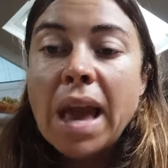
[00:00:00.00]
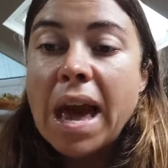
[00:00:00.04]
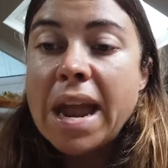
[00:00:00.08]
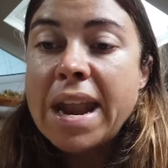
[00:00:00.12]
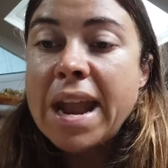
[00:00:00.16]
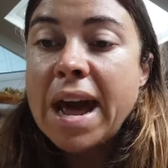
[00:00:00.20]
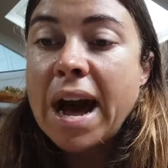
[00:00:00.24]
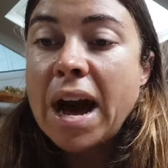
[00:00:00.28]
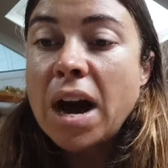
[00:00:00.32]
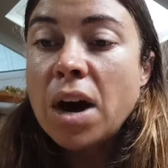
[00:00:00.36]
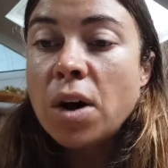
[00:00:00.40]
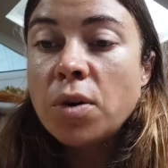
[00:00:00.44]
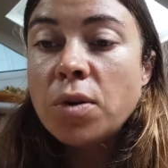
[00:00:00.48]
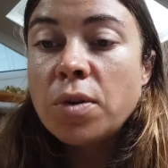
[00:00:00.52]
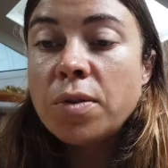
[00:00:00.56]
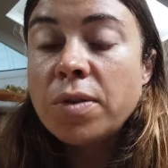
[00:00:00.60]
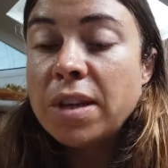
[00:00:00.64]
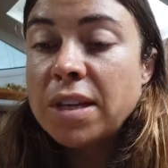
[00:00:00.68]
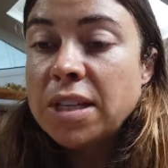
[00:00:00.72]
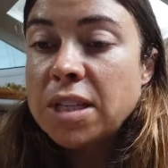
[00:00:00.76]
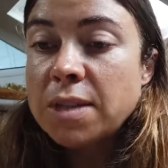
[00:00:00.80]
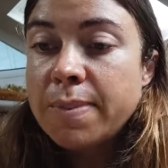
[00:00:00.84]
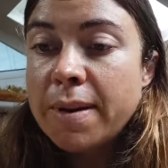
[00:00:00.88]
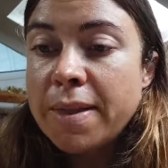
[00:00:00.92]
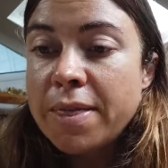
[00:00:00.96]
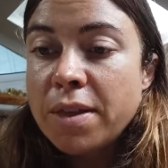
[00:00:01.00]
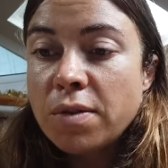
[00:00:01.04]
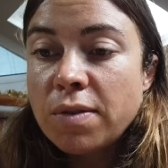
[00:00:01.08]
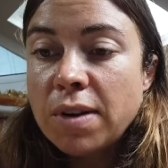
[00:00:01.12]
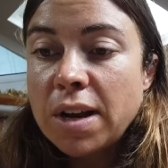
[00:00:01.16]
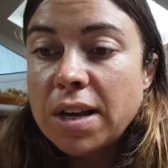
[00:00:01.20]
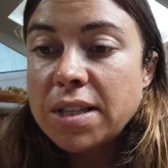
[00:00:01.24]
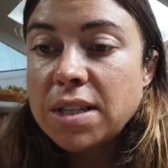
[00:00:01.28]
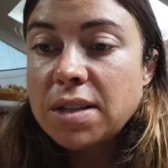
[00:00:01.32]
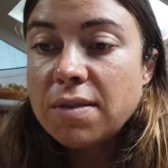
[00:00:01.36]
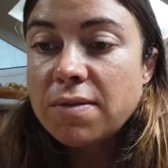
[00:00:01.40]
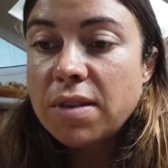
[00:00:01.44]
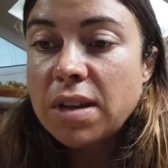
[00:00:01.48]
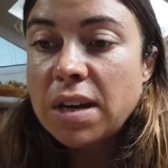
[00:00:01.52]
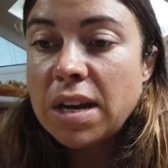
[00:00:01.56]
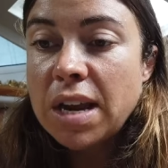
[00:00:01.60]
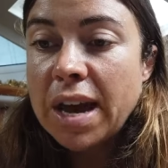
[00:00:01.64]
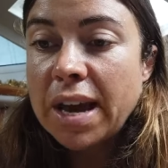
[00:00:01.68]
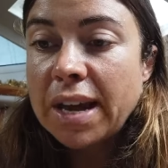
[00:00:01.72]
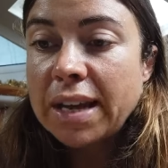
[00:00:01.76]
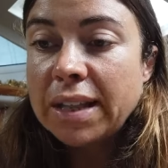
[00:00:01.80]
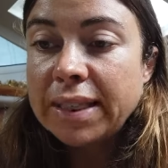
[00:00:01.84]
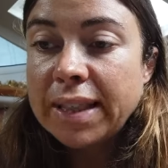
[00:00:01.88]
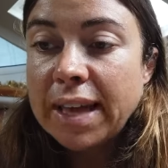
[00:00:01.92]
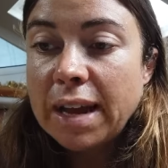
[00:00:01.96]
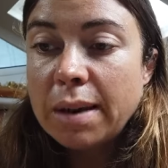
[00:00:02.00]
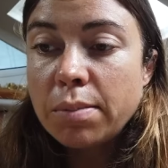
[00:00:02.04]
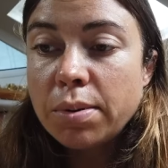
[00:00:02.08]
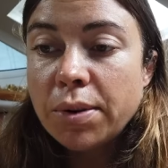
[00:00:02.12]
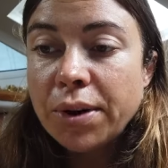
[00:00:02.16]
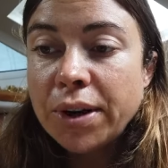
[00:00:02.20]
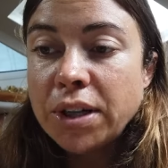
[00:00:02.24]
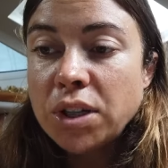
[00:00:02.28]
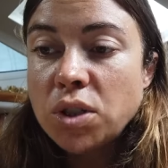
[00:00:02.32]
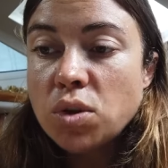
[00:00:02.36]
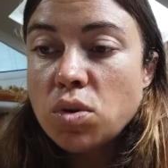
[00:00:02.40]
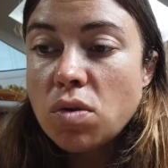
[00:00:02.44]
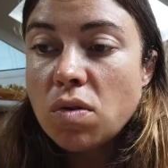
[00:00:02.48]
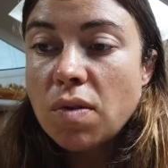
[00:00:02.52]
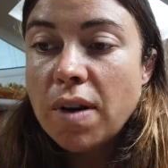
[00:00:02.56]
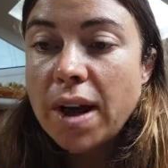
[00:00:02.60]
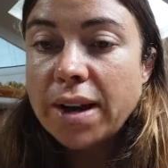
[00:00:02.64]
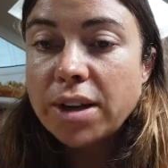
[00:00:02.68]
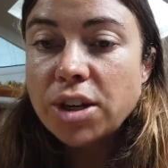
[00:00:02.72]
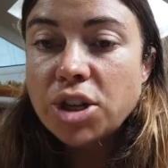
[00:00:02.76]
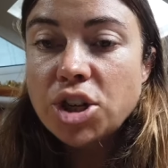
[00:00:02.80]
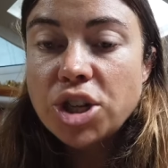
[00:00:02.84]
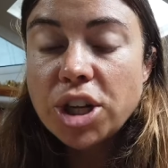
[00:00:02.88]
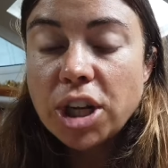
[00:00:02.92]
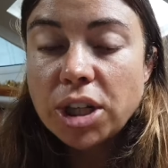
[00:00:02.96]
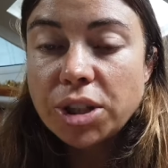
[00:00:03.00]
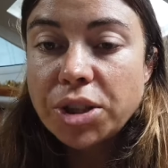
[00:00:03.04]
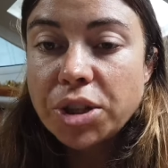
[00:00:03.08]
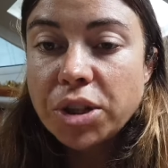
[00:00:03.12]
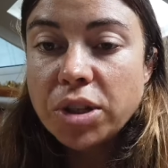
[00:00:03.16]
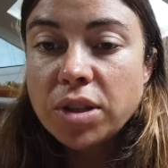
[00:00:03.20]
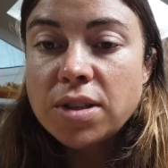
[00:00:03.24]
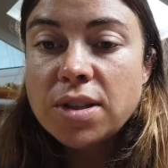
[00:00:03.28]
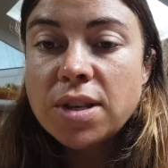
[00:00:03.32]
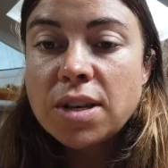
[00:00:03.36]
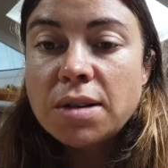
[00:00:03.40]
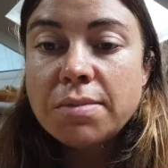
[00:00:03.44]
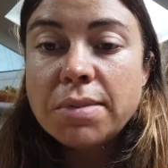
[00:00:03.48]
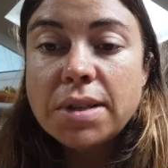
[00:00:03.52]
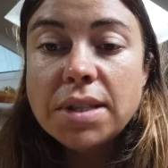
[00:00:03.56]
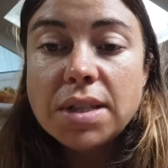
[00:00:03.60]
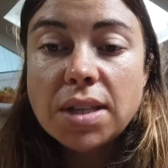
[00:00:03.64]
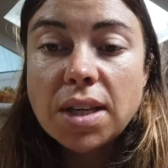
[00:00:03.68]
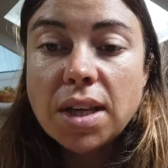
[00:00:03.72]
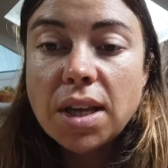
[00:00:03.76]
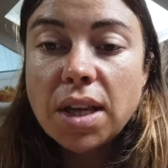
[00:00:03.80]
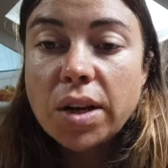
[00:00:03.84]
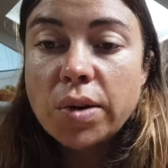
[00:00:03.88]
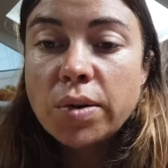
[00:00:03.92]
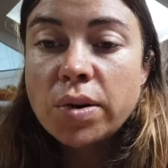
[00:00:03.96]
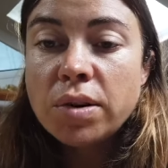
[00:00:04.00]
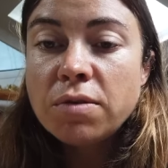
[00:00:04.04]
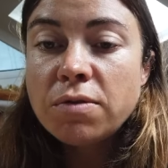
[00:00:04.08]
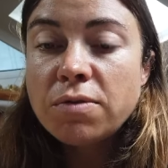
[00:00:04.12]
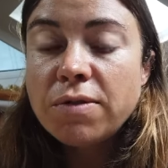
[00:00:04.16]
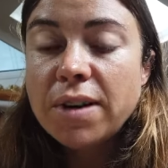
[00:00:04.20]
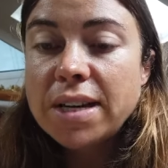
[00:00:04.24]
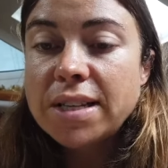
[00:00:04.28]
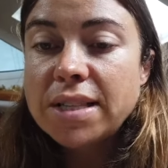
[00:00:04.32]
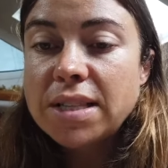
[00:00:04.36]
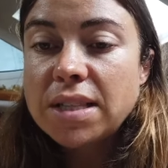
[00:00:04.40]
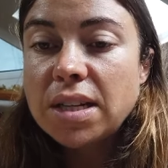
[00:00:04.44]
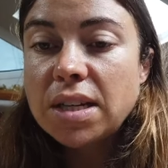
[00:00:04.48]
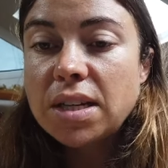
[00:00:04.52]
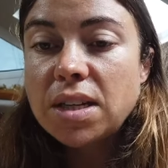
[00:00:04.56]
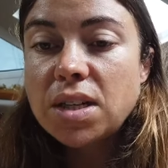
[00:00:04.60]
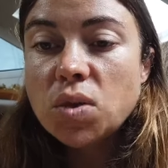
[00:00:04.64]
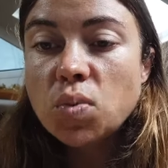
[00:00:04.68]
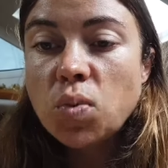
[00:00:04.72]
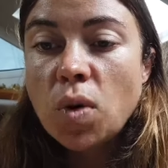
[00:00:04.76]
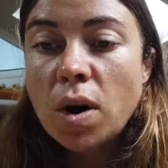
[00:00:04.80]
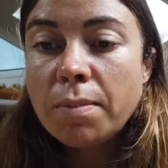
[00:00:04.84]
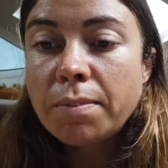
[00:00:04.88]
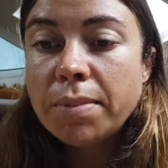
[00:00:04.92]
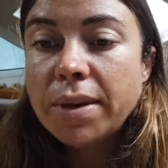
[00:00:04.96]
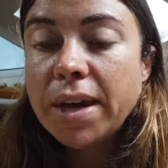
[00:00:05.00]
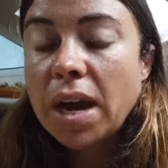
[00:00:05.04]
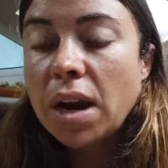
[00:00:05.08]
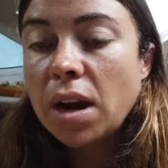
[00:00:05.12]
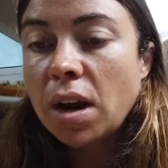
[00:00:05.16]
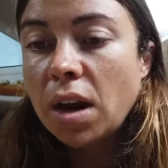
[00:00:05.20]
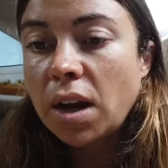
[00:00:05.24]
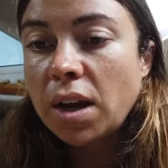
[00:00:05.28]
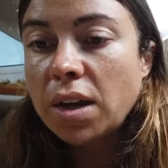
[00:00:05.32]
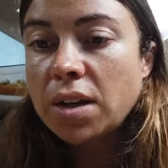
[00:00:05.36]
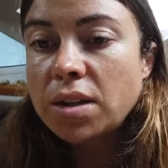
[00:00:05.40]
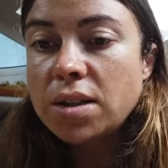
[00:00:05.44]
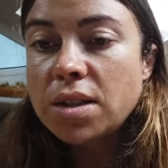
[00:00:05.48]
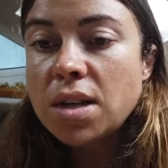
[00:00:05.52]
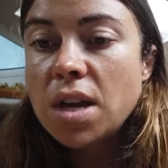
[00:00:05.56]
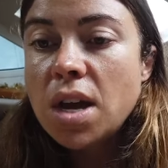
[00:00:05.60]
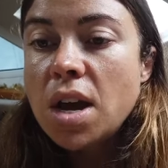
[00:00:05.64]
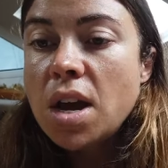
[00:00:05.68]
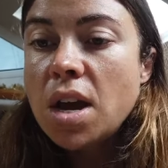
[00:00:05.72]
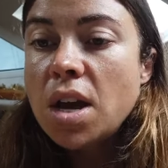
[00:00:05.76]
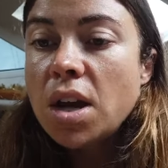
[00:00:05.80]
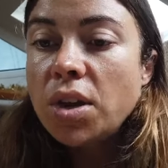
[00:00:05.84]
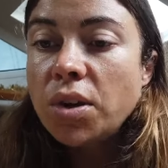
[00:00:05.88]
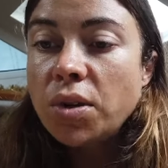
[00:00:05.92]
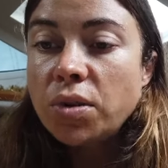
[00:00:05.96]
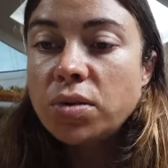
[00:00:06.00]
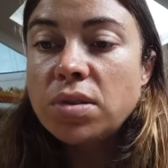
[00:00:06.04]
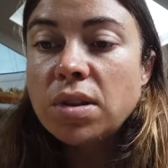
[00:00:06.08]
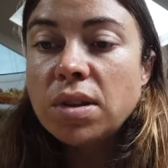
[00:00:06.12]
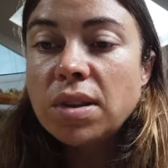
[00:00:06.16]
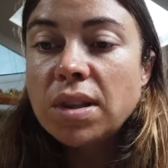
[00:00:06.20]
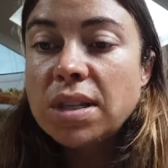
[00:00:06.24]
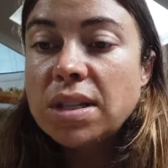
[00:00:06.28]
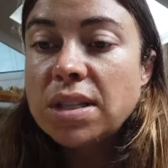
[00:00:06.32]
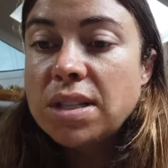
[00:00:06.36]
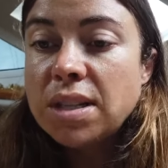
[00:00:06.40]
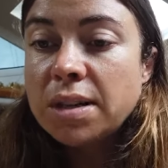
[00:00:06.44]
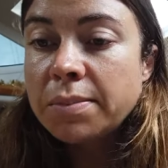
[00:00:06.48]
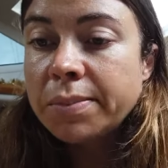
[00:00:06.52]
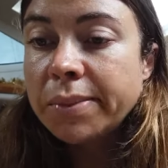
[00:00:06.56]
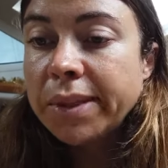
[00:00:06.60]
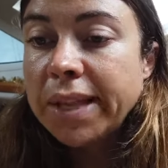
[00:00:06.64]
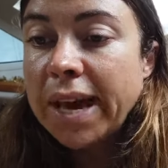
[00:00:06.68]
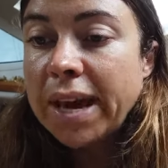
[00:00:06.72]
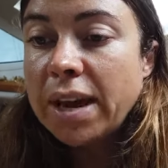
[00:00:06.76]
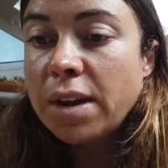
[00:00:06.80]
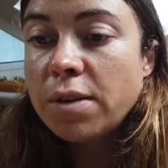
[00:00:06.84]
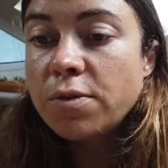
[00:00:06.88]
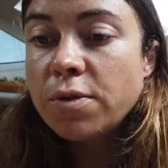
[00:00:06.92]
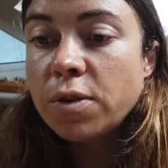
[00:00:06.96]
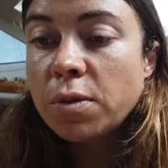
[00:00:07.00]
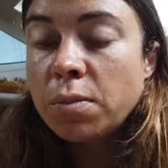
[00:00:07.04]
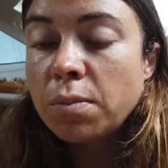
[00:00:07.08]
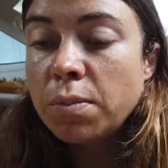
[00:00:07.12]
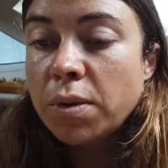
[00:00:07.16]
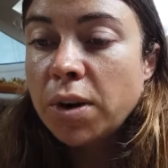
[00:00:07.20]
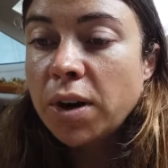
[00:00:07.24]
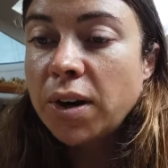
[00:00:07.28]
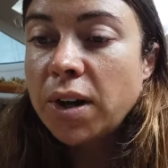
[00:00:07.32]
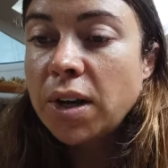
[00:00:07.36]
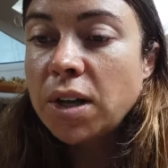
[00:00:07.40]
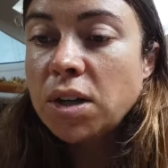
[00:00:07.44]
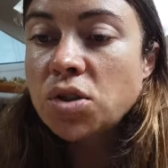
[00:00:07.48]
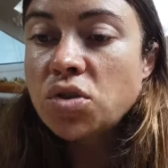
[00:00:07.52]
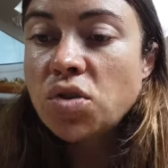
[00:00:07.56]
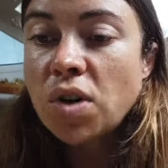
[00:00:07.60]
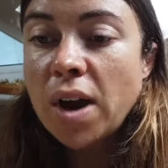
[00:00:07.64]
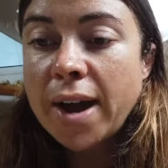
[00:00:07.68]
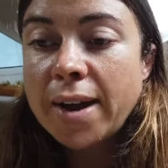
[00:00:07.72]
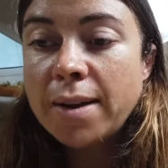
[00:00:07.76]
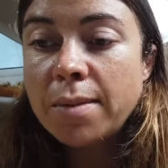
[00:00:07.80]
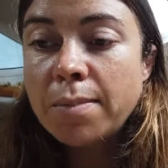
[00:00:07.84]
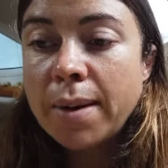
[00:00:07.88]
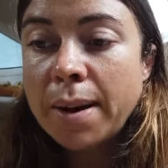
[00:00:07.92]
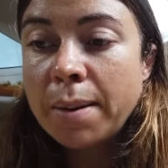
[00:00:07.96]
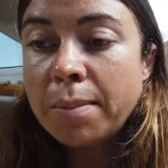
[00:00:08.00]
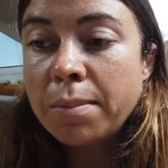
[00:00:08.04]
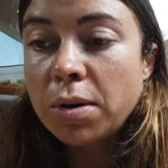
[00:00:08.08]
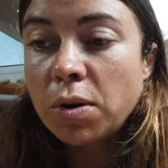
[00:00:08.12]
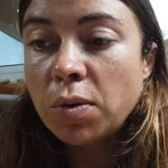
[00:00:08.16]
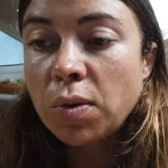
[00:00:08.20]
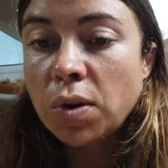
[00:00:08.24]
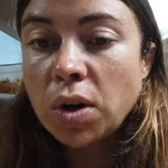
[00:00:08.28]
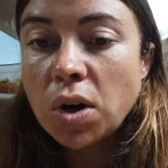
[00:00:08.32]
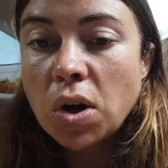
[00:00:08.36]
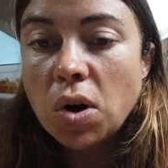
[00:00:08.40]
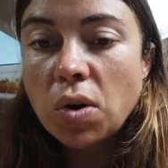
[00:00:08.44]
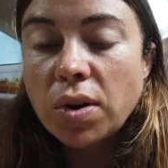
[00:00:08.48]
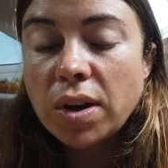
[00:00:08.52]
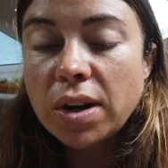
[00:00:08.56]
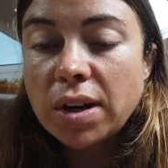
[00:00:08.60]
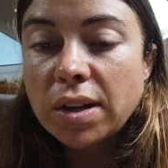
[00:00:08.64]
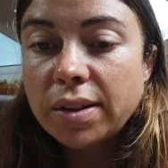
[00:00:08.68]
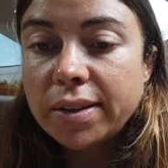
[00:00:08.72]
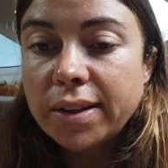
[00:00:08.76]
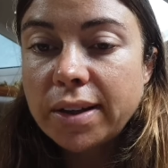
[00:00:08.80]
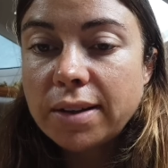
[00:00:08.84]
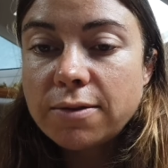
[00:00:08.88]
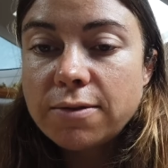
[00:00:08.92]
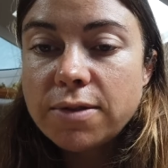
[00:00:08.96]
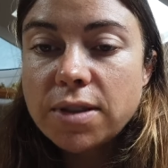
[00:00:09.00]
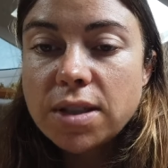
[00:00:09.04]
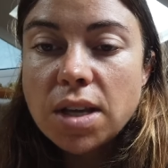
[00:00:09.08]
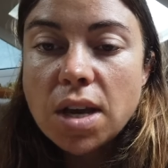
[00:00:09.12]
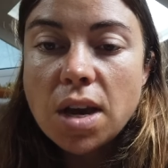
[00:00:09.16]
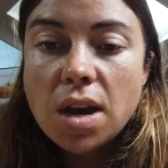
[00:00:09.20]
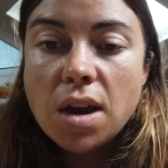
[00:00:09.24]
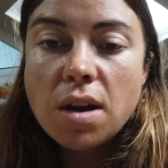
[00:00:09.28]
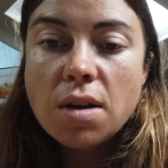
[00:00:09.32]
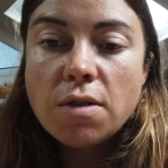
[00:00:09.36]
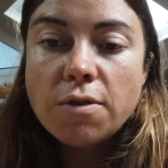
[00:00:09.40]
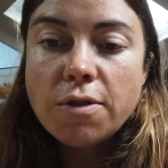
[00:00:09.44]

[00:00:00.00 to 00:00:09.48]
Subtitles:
and how they spent the rest of the night laboring to erect shelters in mosquito-infested swampy areas using the dim light from burning dried bamboo and coconut leaves.